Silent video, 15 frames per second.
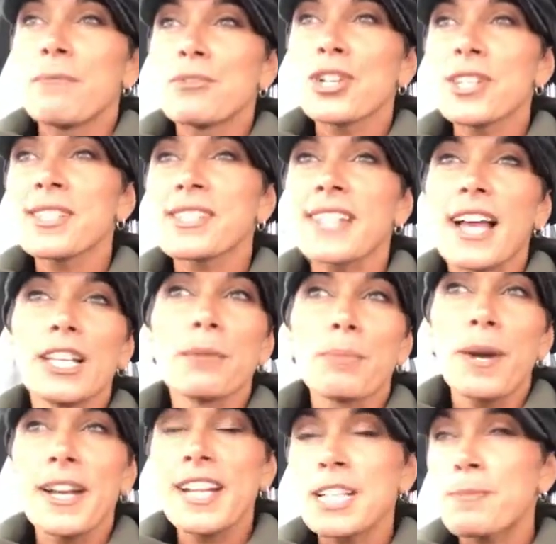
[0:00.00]
just
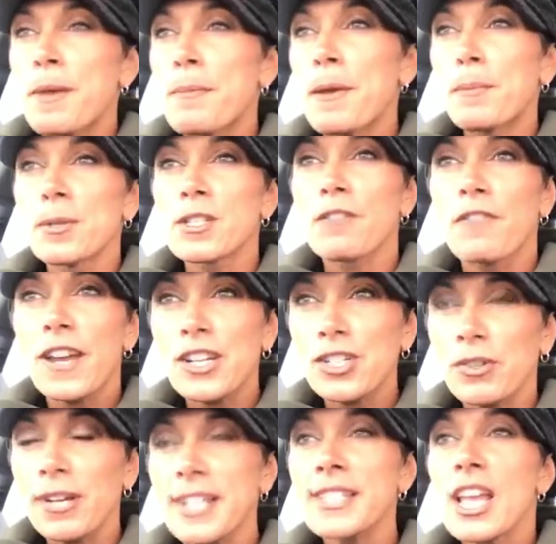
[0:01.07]
celebrating people's
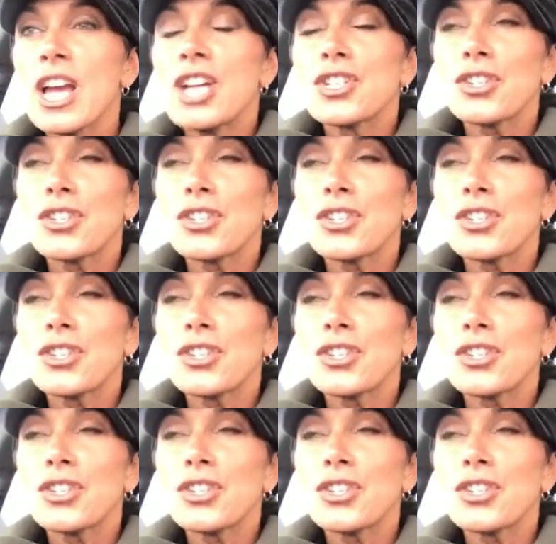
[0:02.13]
victories?